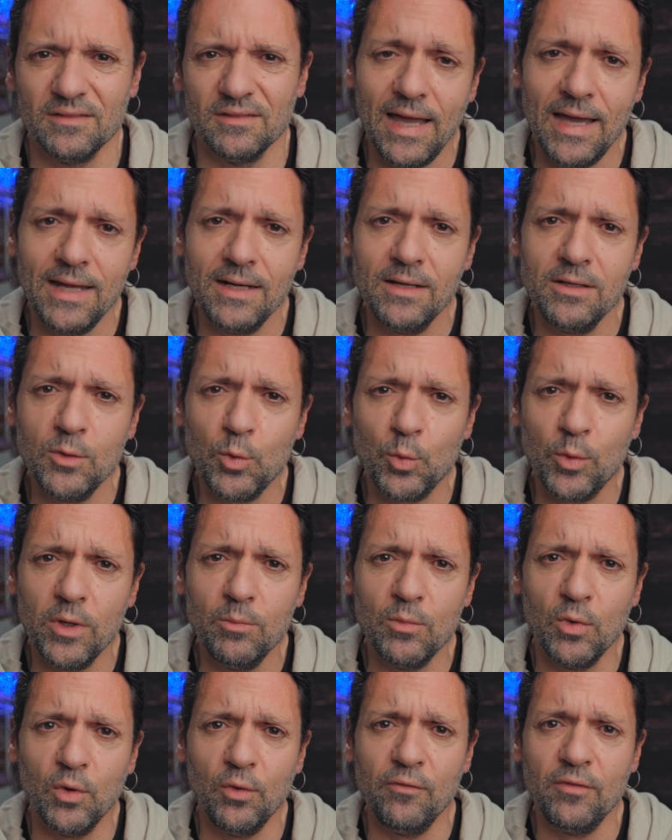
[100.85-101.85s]
Canon
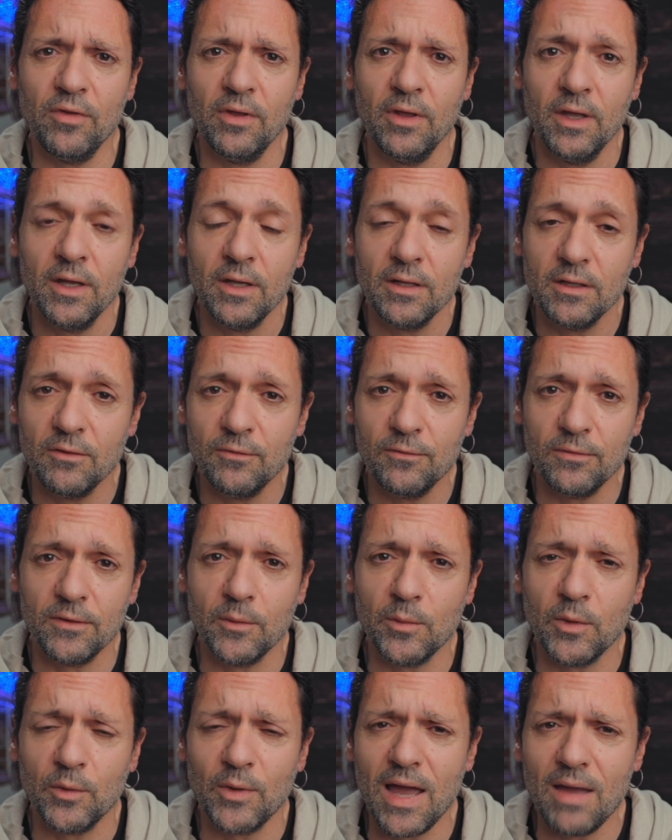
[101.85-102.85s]
removed the
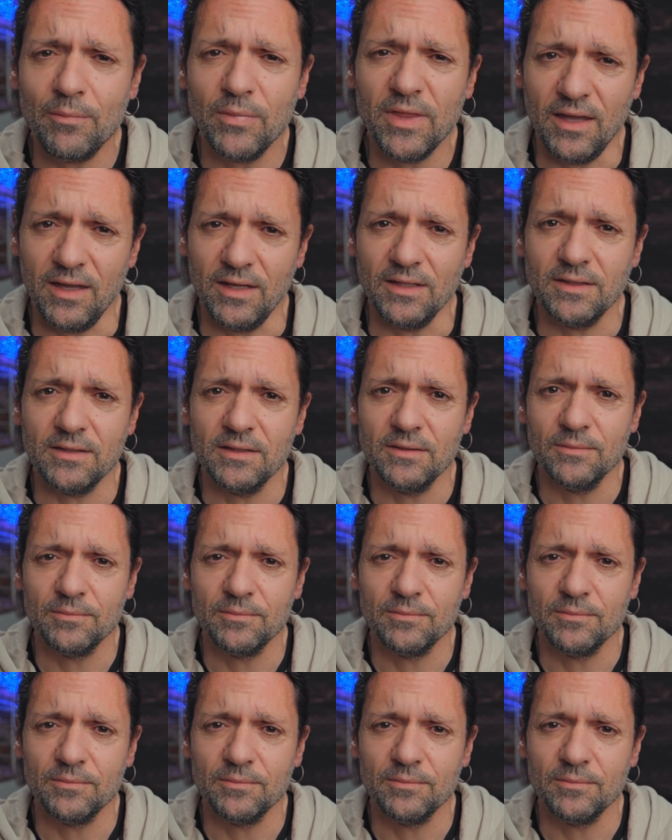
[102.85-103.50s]
firmware update.